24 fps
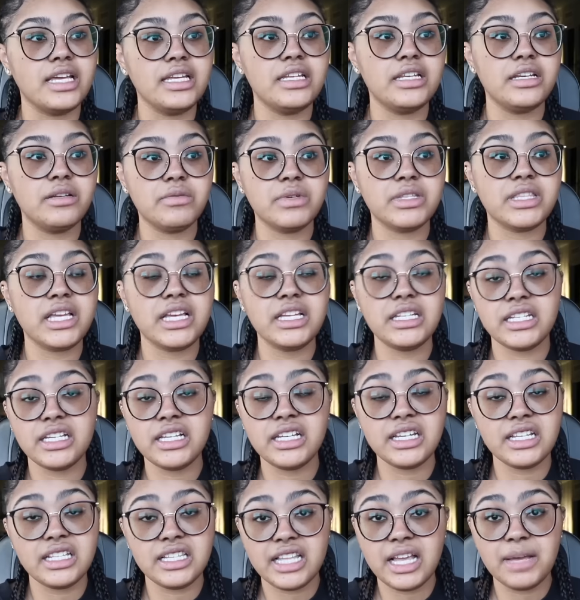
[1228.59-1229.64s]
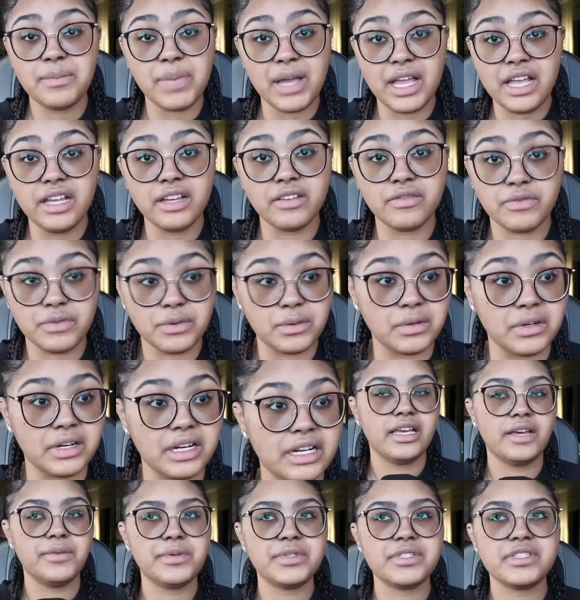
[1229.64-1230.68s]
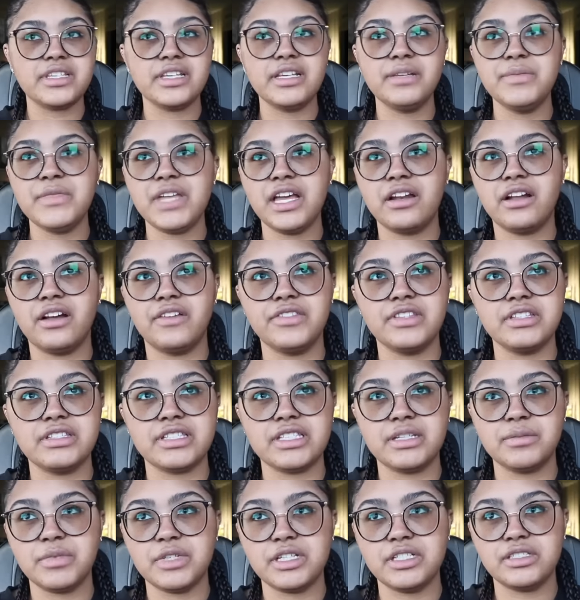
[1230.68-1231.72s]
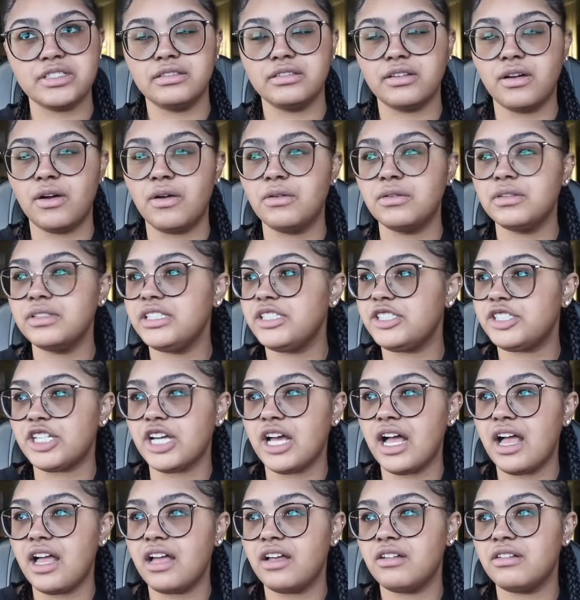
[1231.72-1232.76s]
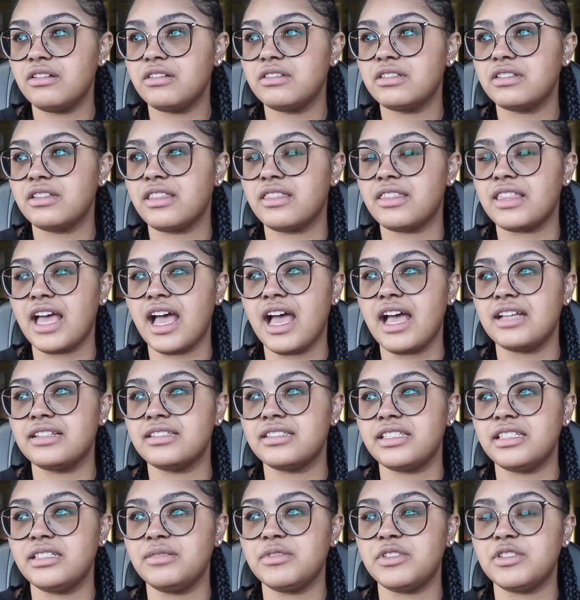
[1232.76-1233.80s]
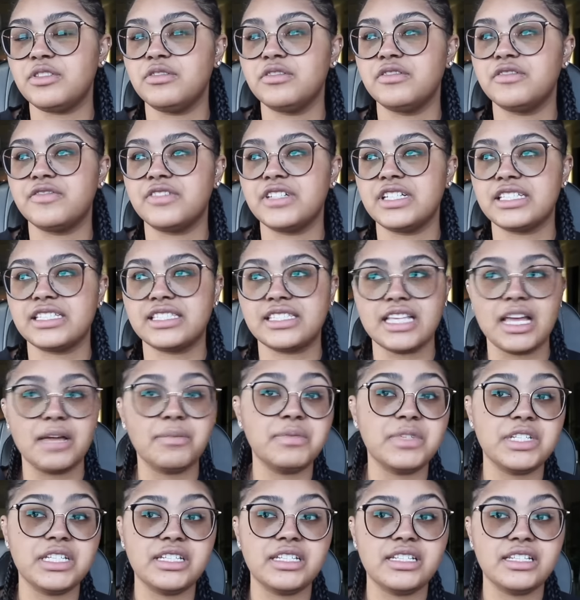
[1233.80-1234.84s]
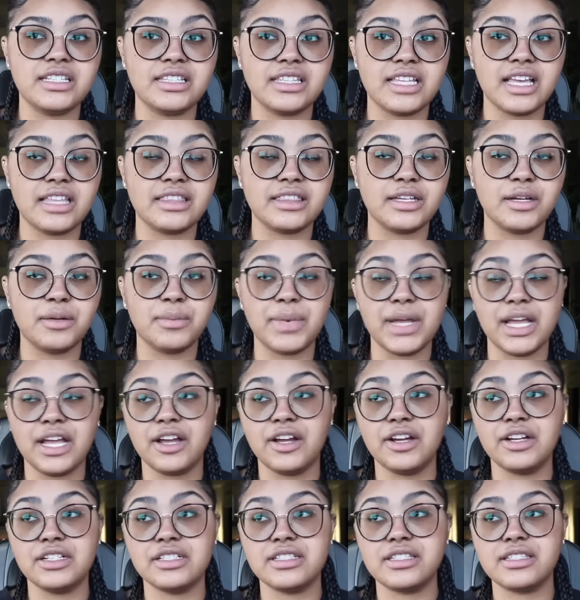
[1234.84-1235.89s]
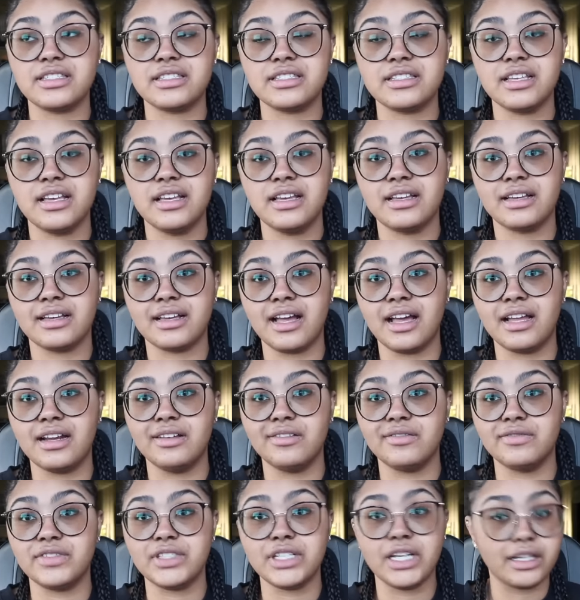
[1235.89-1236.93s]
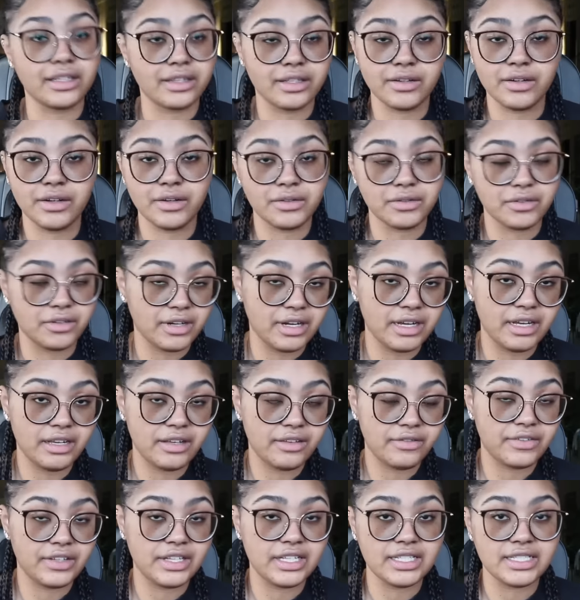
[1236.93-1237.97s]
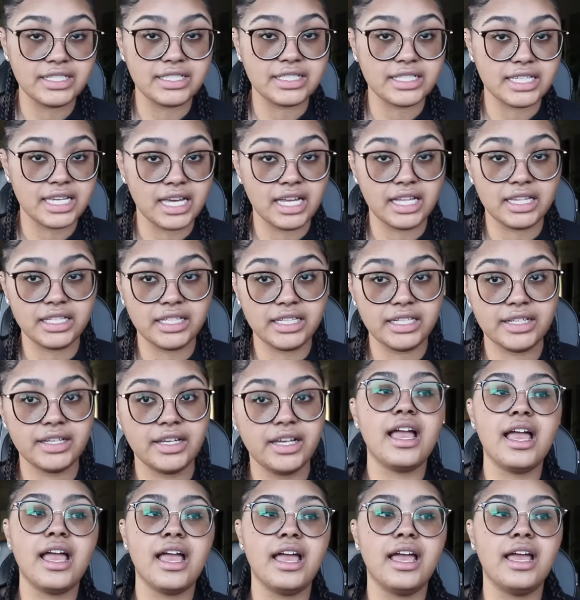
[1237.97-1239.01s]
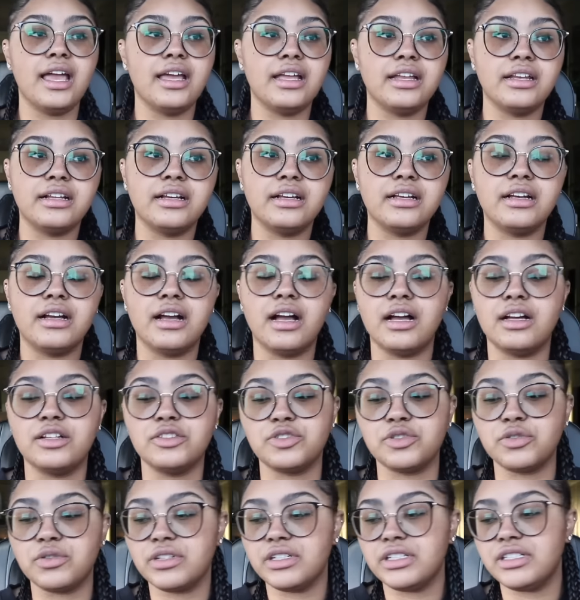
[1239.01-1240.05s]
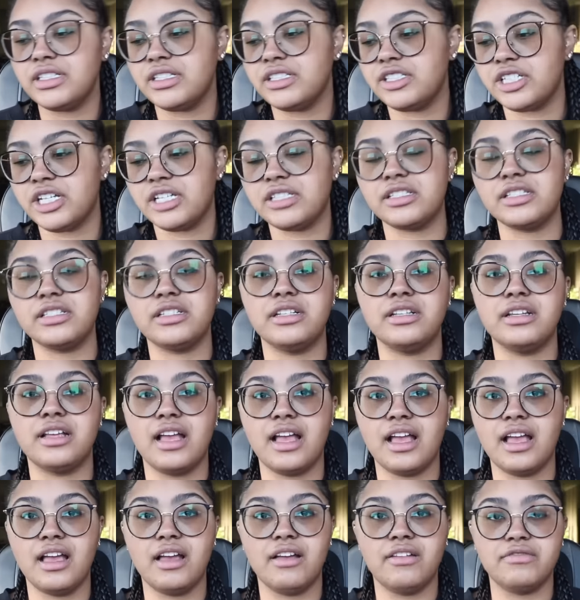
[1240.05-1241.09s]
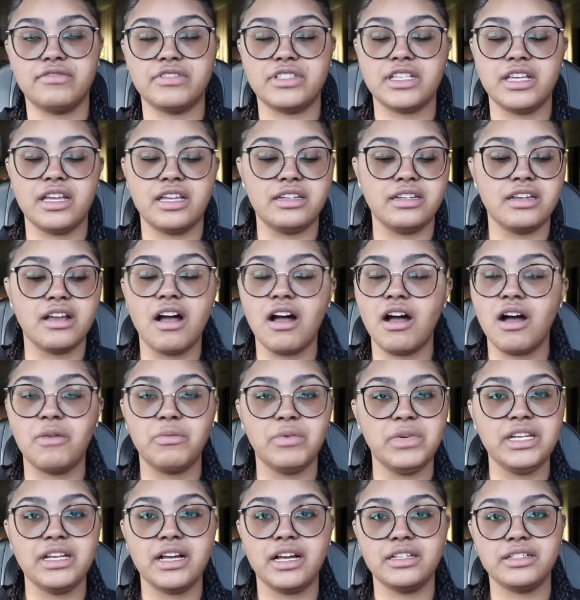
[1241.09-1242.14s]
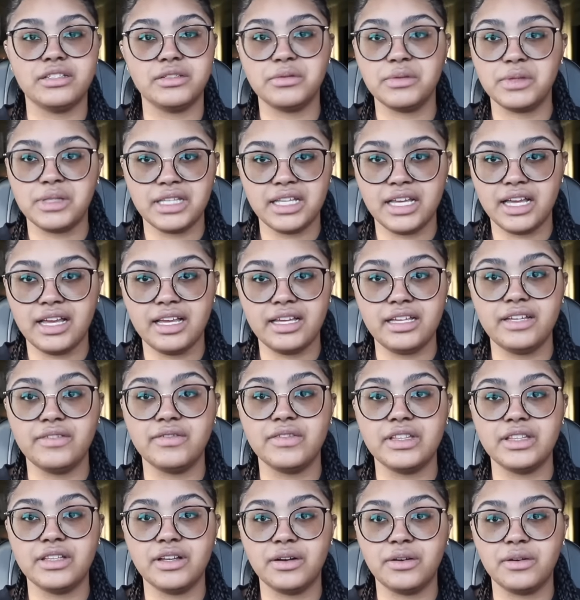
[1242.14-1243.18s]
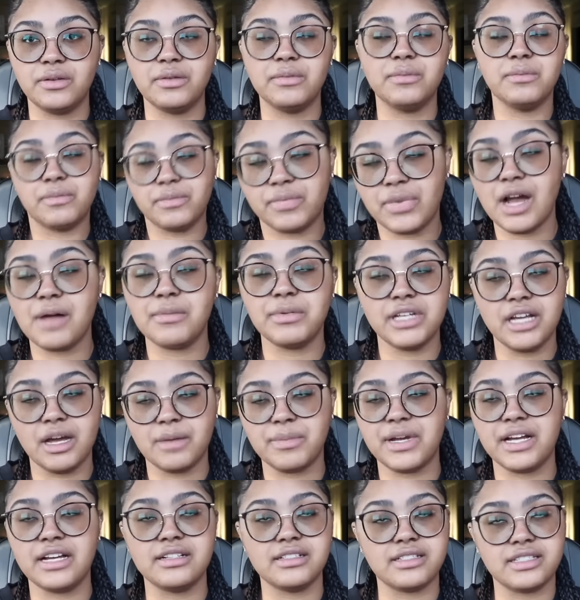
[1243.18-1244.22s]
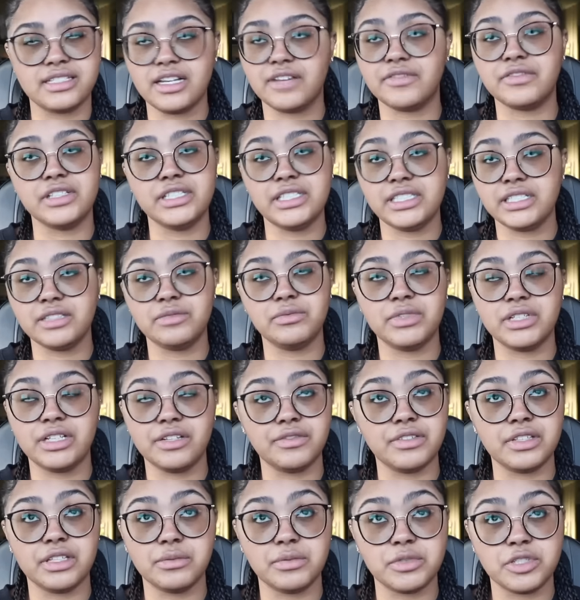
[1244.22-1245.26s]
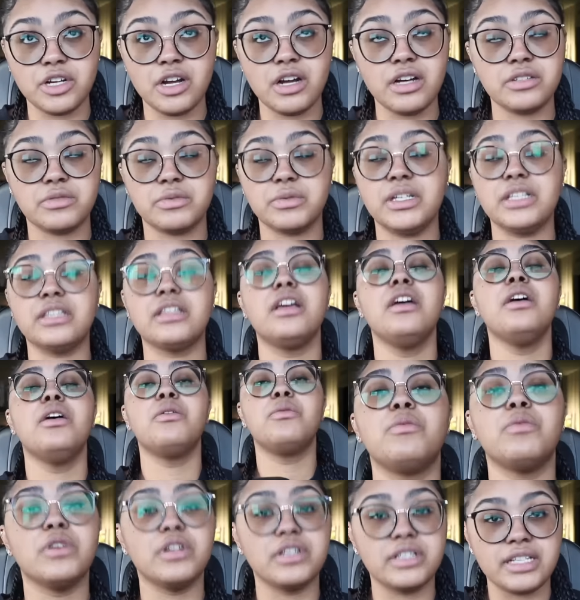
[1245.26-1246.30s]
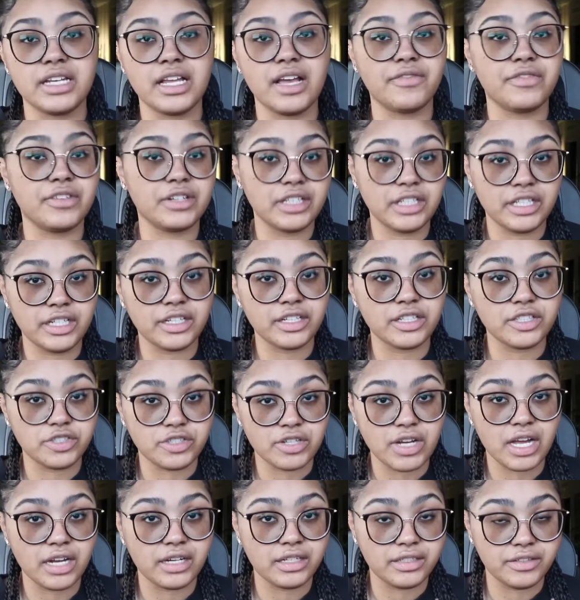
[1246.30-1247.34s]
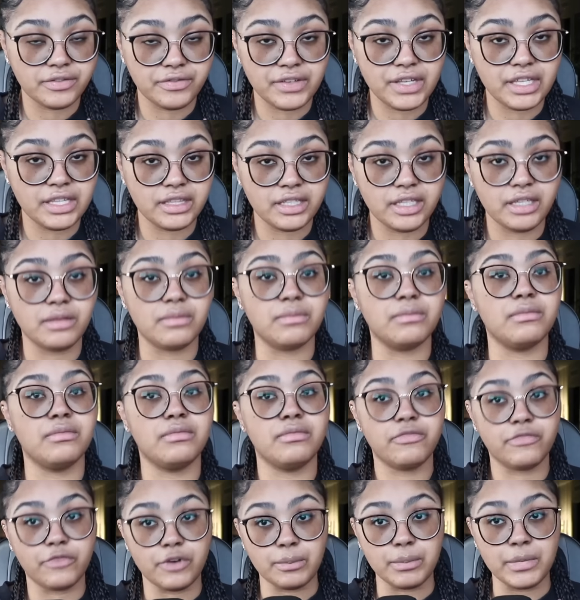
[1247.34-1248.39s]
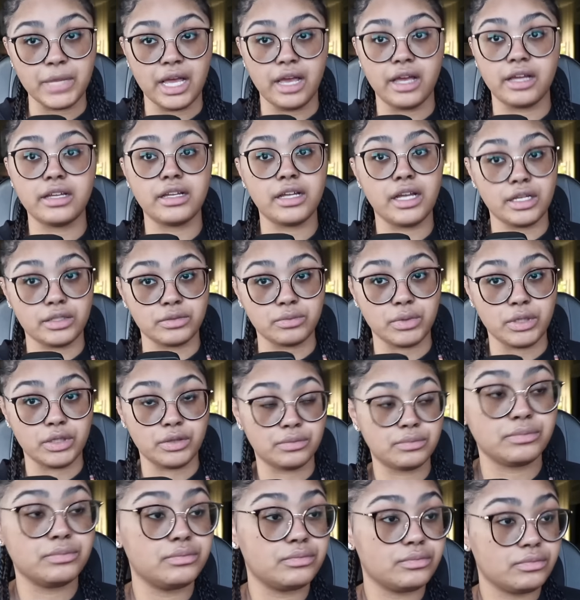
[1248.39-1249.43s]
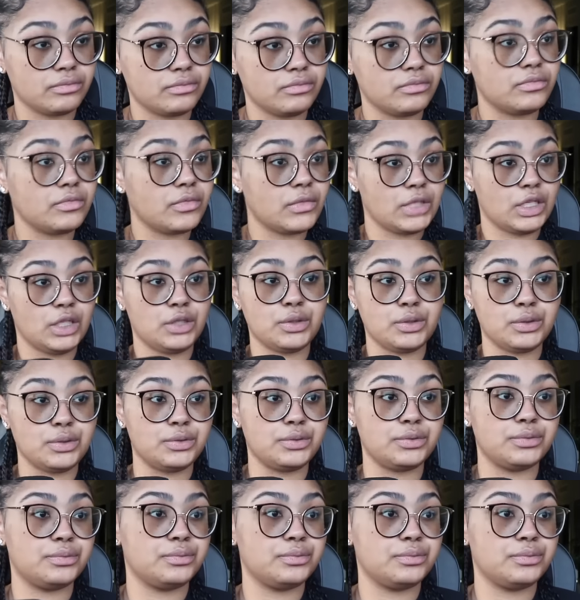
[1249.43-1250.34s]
did what they did and they paying for it. It would seem that of the siblings, the only child that seems to have accepted that their parents kind of dug their own grave is Kelly. And Jordan and Justin have said, nah, we not doing that, even though probably our parents definitely did whatever they were charged with. We're definitely gonna try to defend them from that as well. Cool.